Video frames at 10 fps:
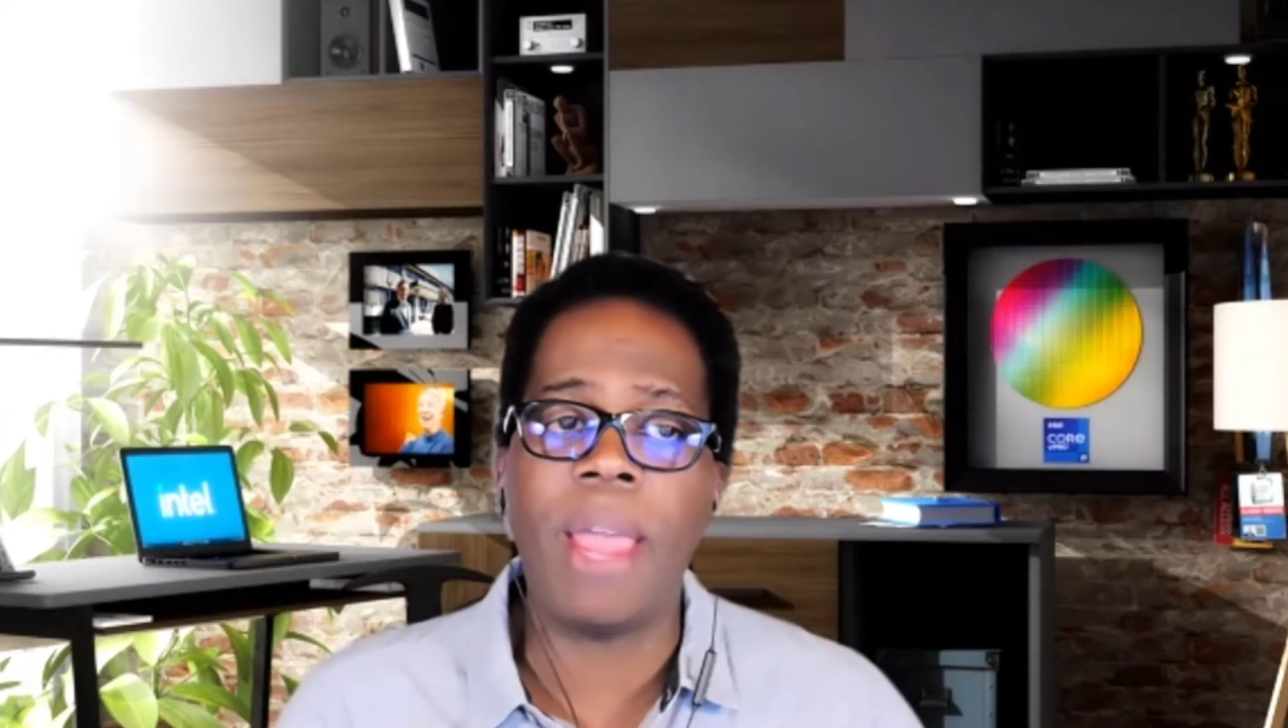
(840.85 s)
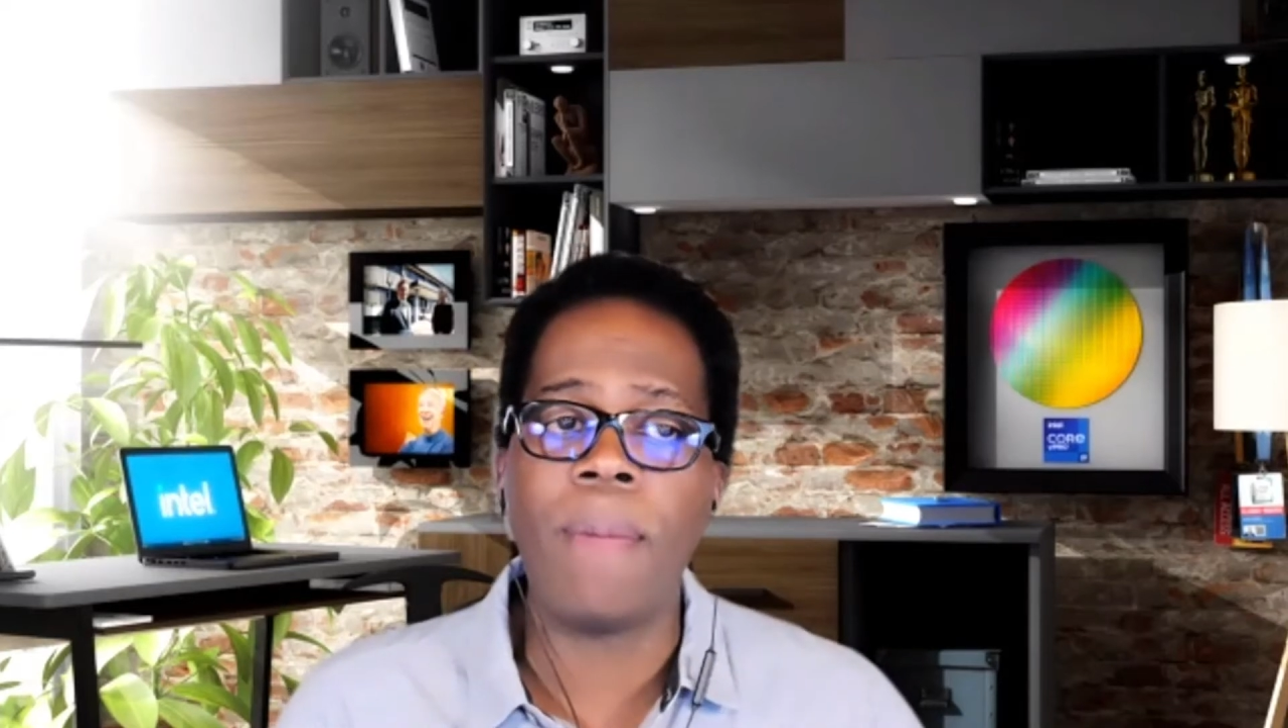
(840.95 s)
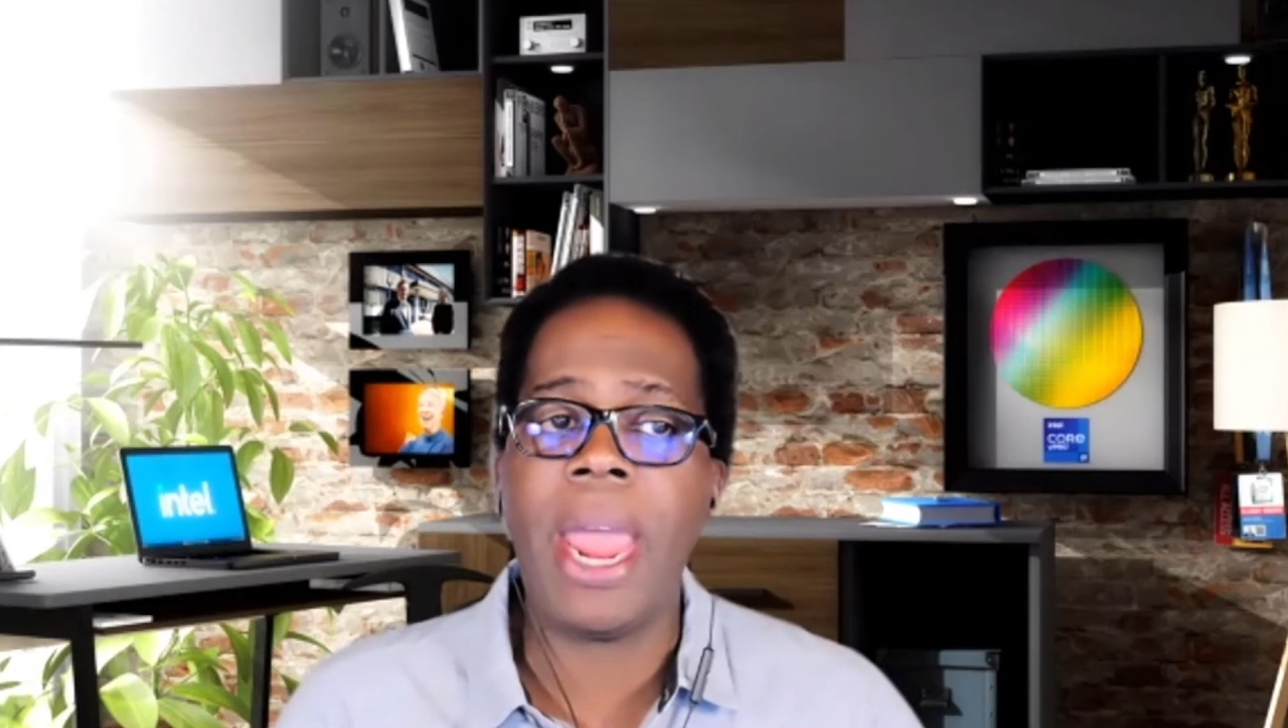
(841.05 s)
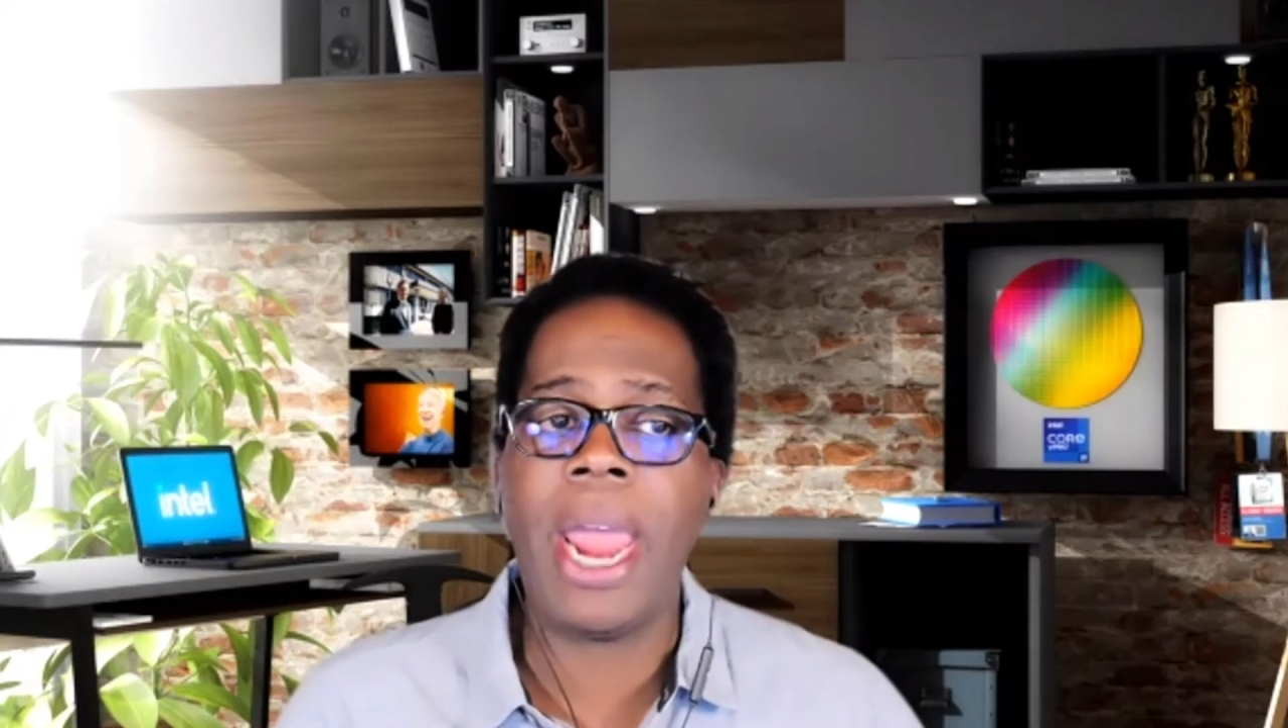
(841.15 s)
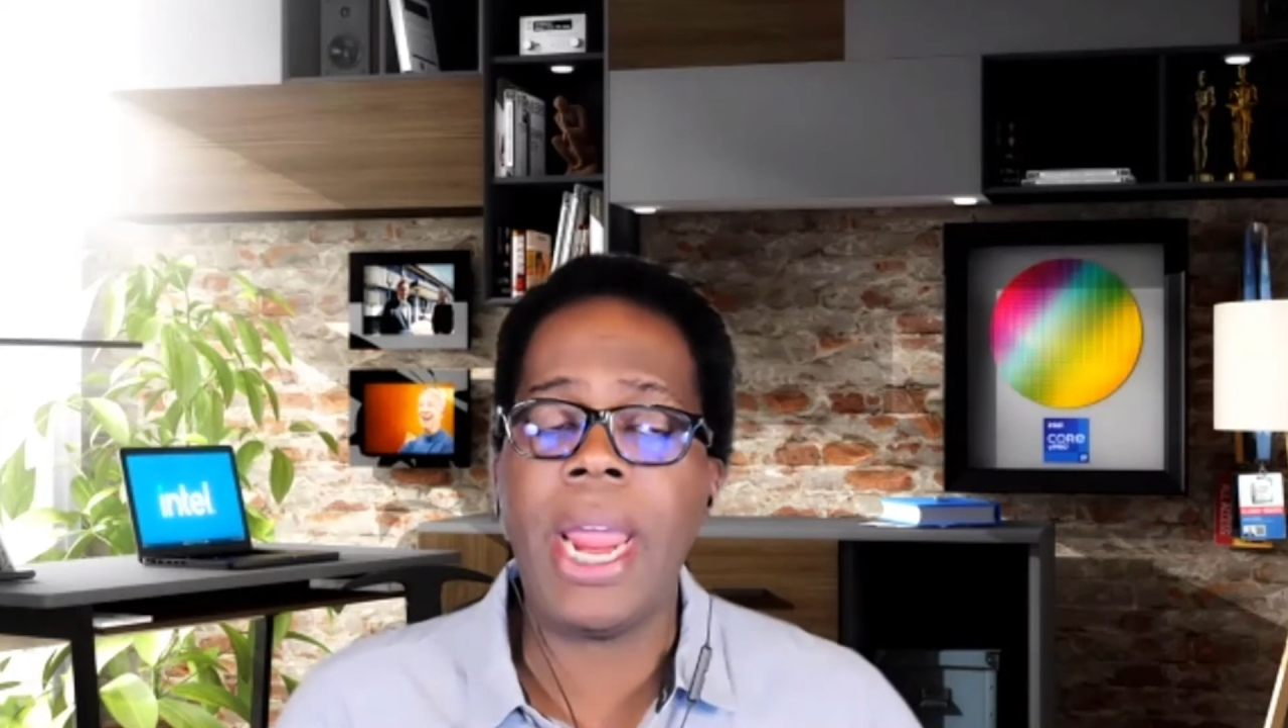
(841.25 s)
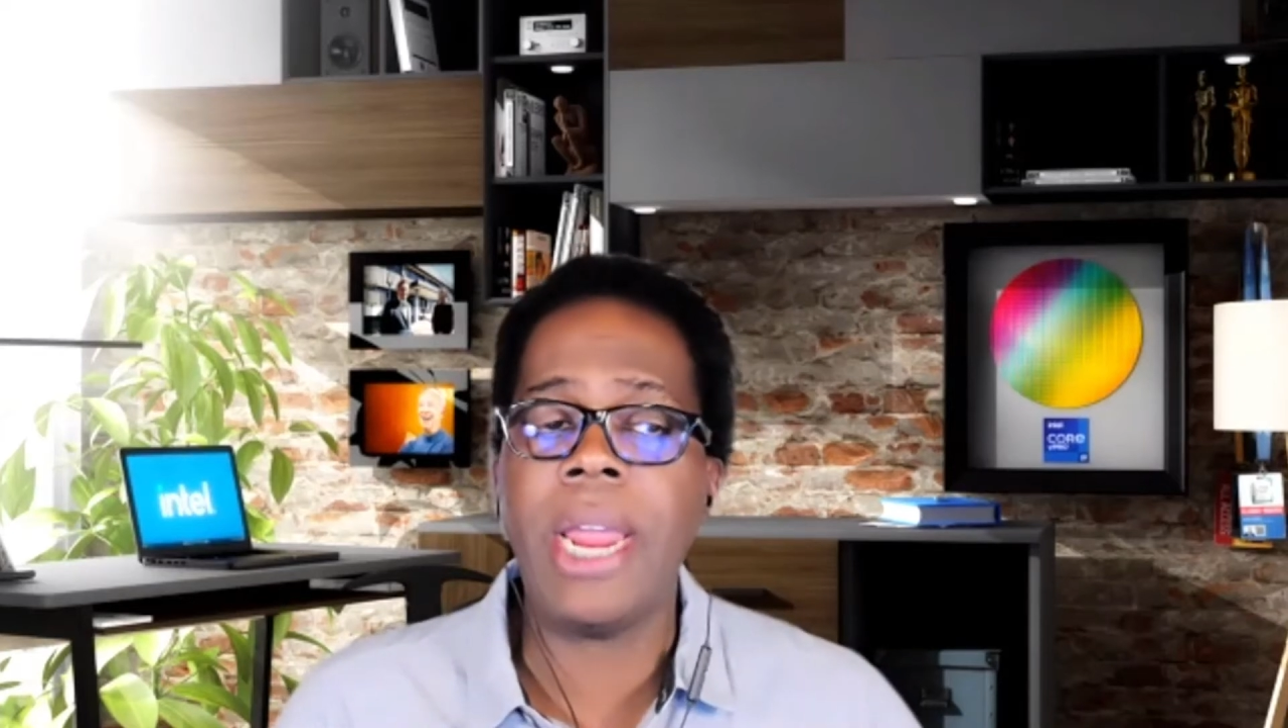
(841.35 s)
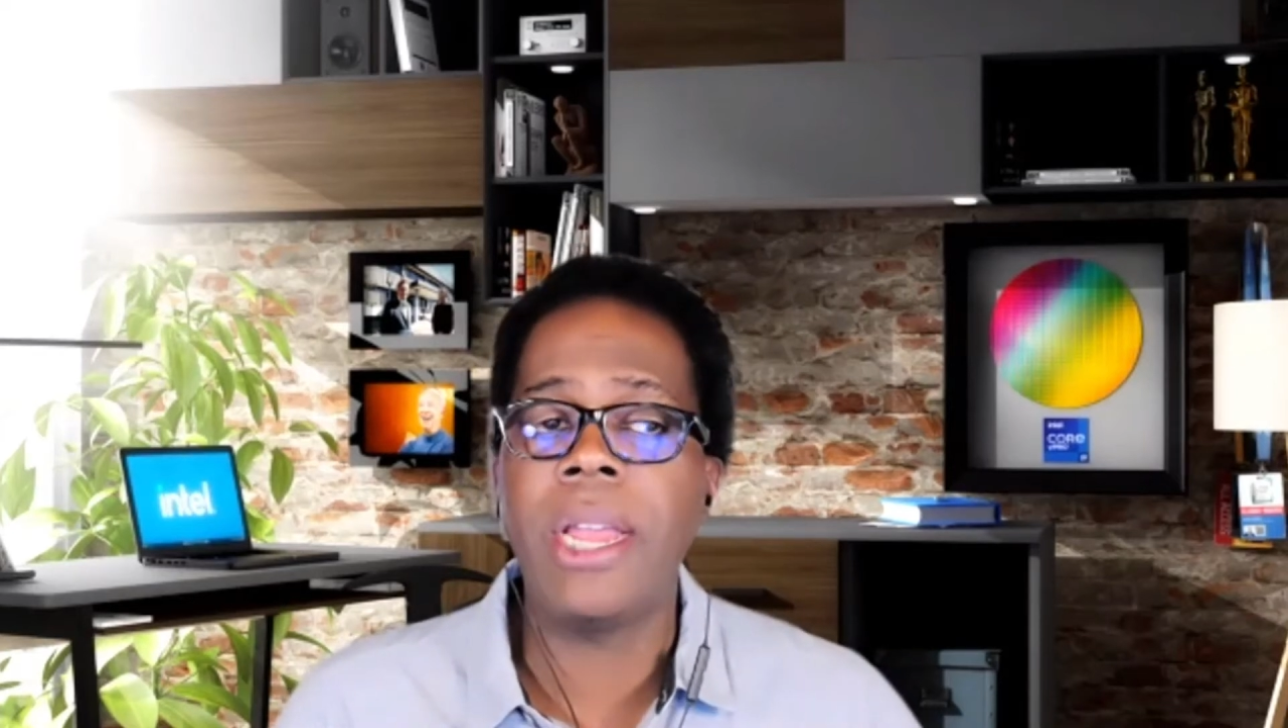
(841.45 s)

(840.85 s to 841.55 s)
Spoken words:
they may